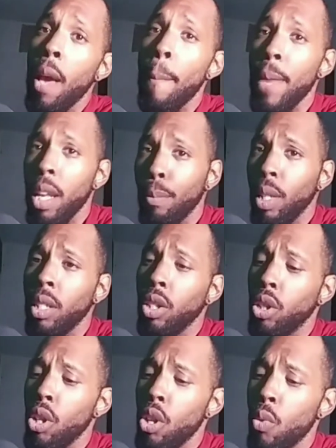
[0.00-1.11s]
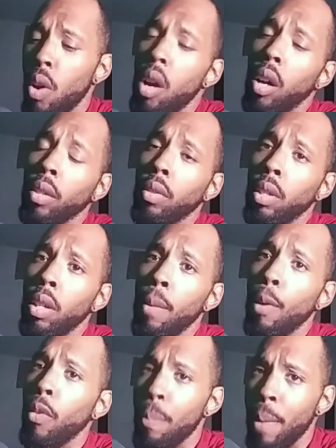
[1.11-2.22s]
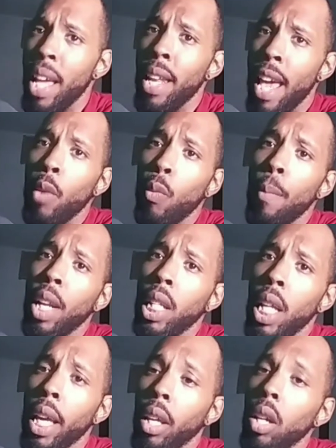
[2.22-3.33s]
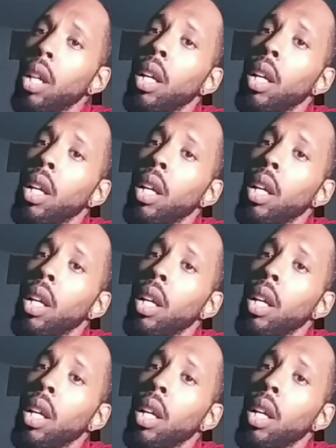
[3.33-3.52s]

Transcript: Many blessings to you all, both men and women alike.